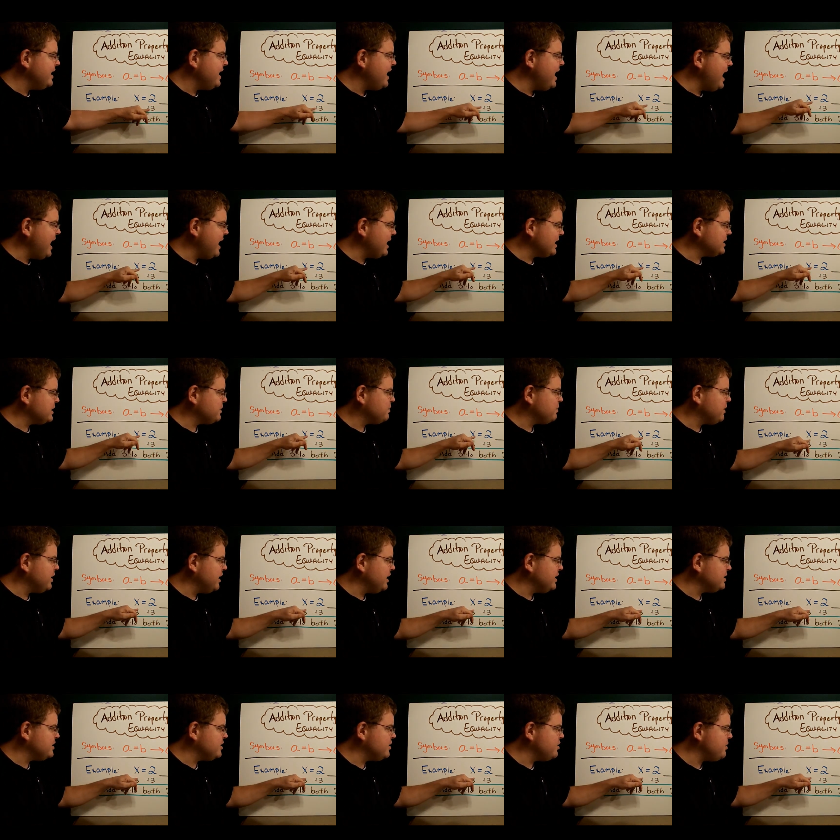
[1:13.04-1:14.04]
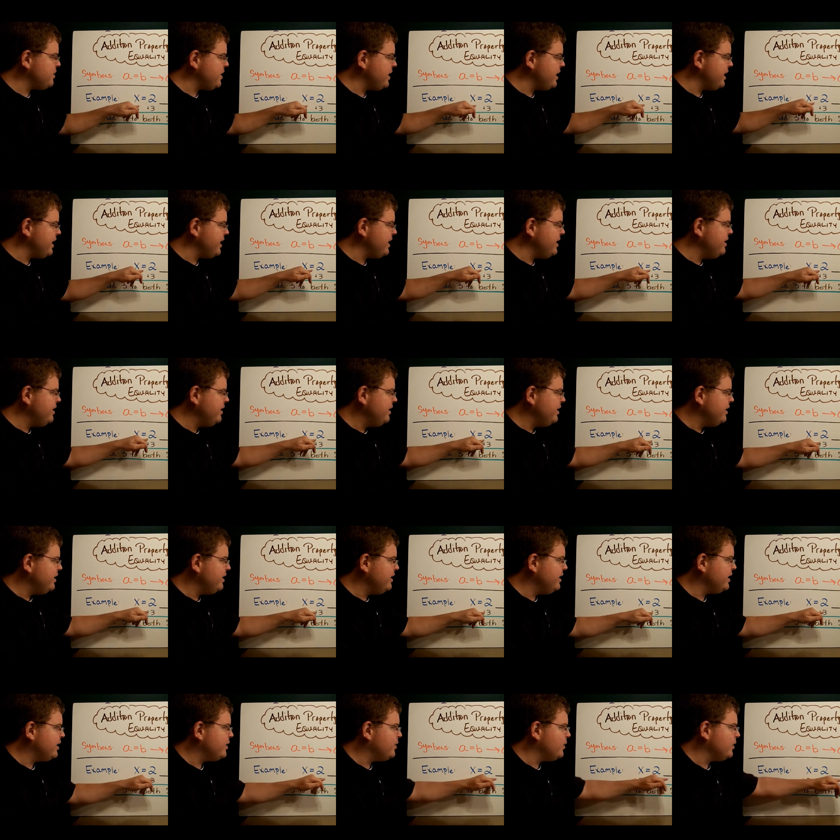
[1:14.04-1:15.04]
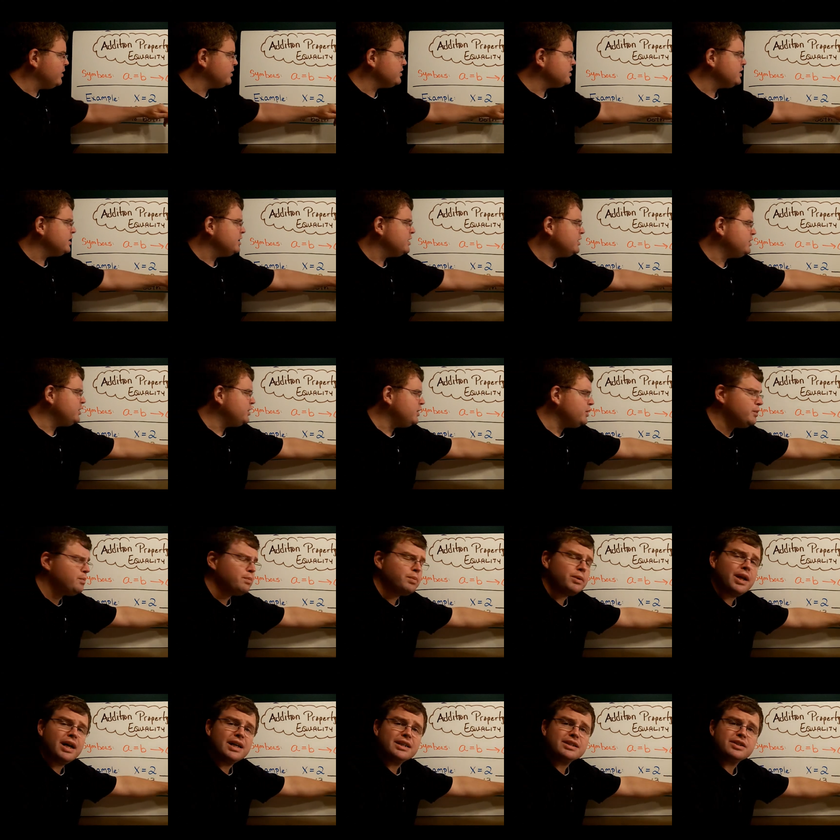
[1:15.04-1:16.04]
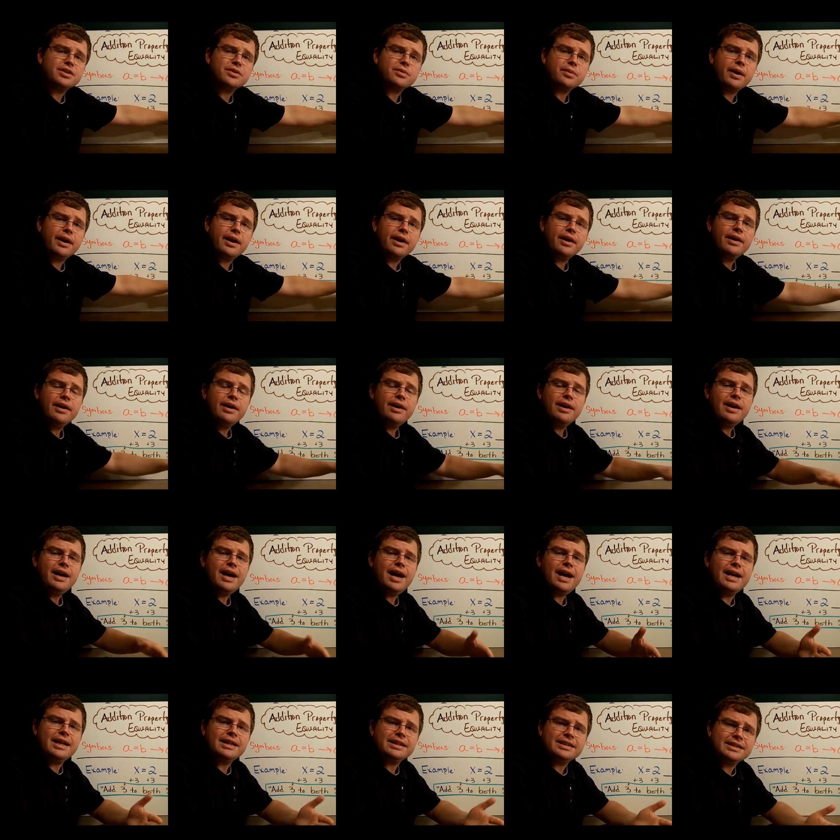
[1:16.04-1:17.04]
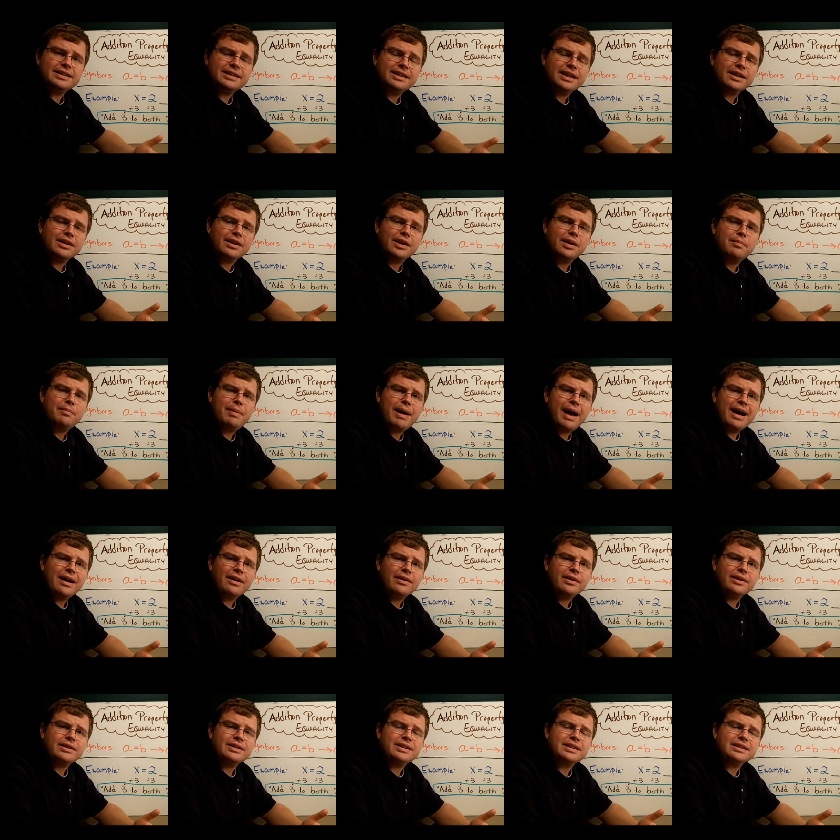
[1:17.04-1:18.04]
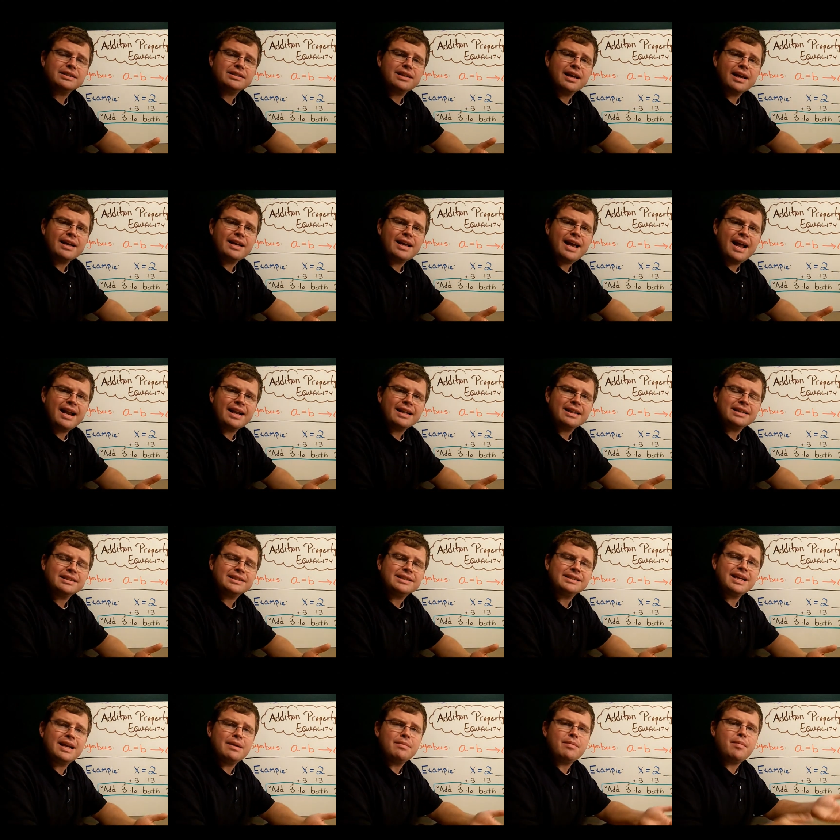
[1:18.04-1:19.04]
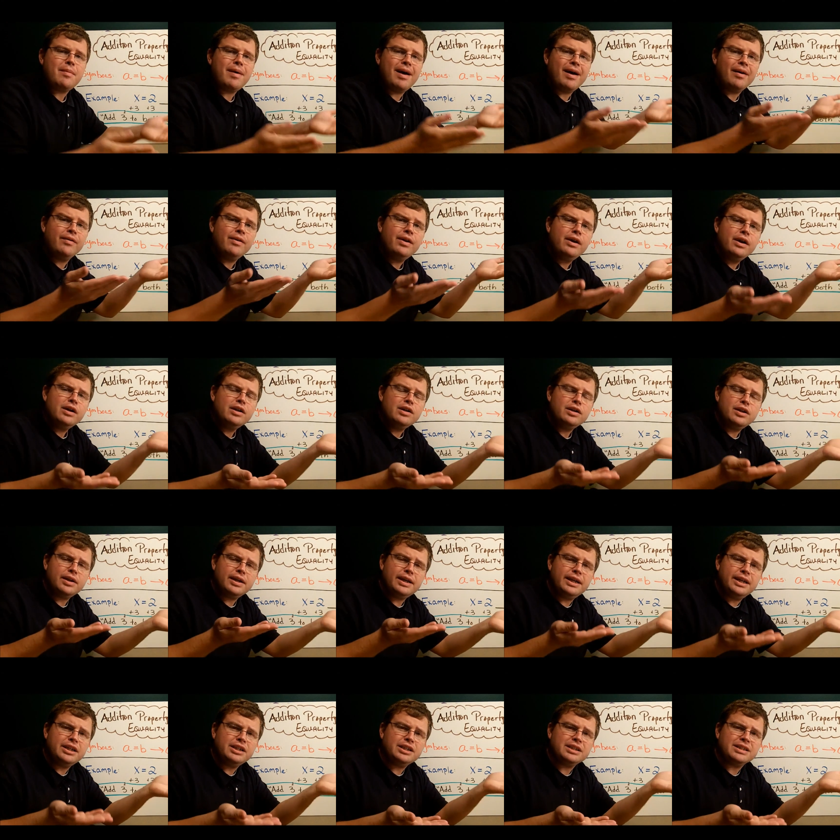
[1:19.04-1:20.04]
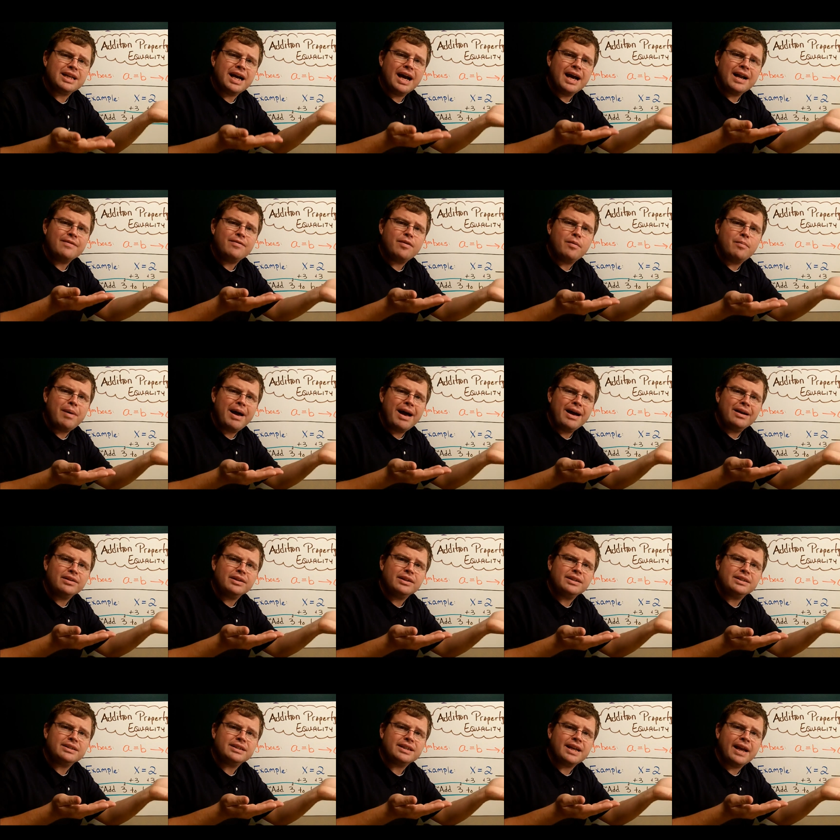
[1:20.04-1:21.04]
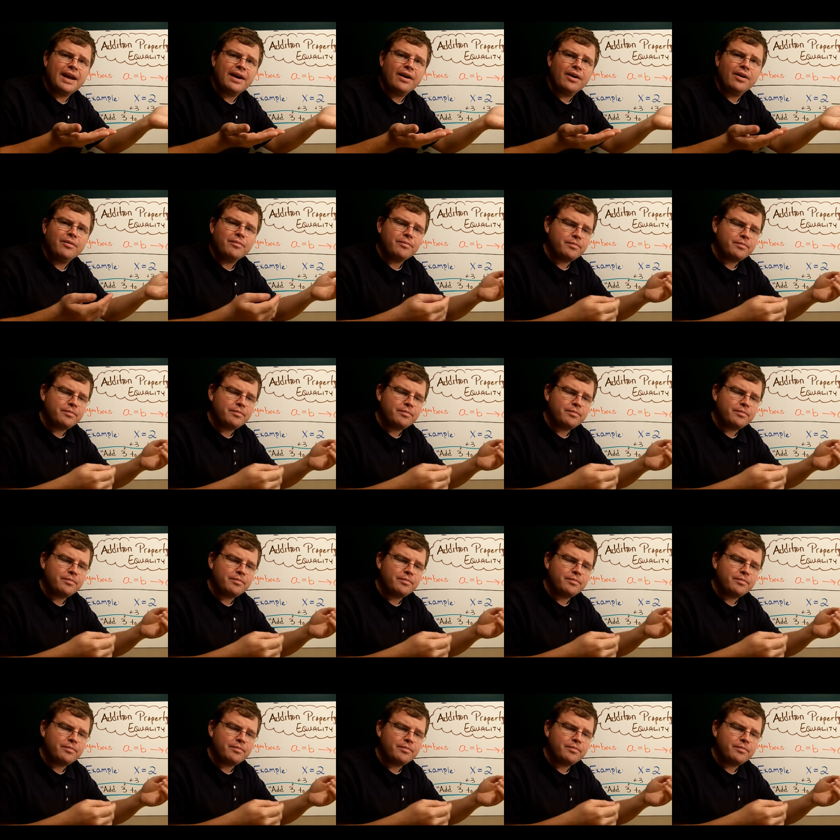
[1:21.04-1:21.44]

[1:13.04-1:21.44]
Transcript: x plus 3 equals 2 plus 3. And it's still in balance. It's like adding the same amount to each side of a balance scale.